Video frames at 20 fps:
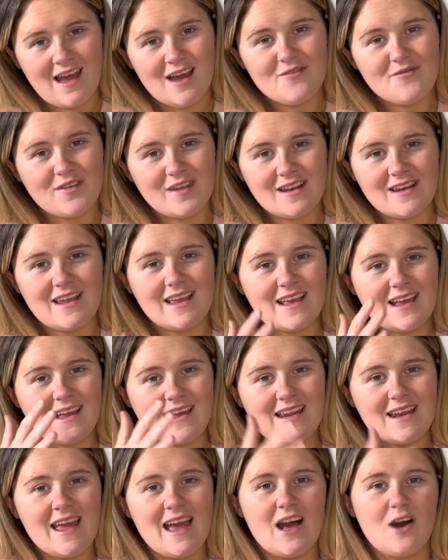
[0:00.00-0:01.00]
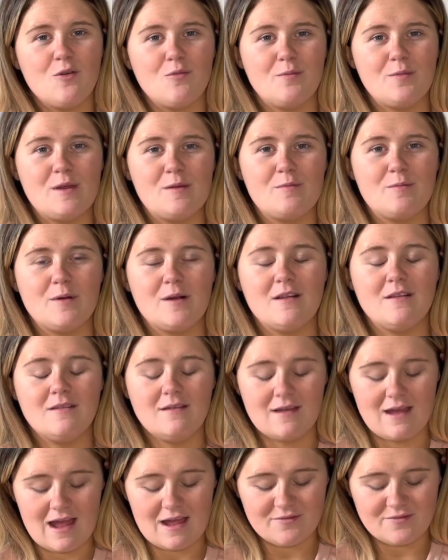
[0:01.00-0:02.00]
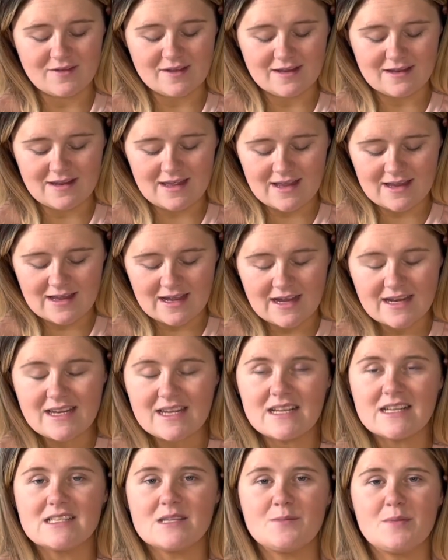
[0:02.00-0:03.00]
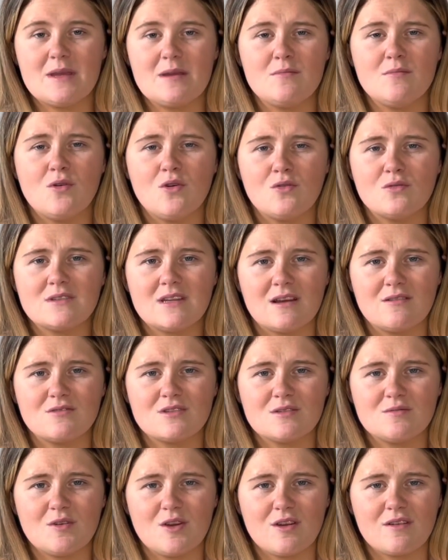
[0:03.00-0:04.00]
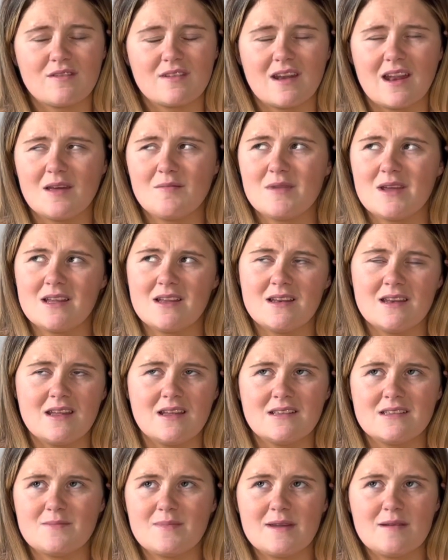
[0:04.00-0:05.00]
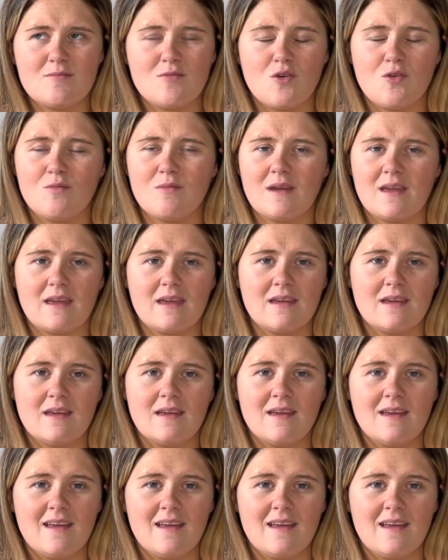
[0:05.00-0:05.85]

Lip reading: I feel like I can help people. I feel like I need to be more down to earth, and I need to be more me.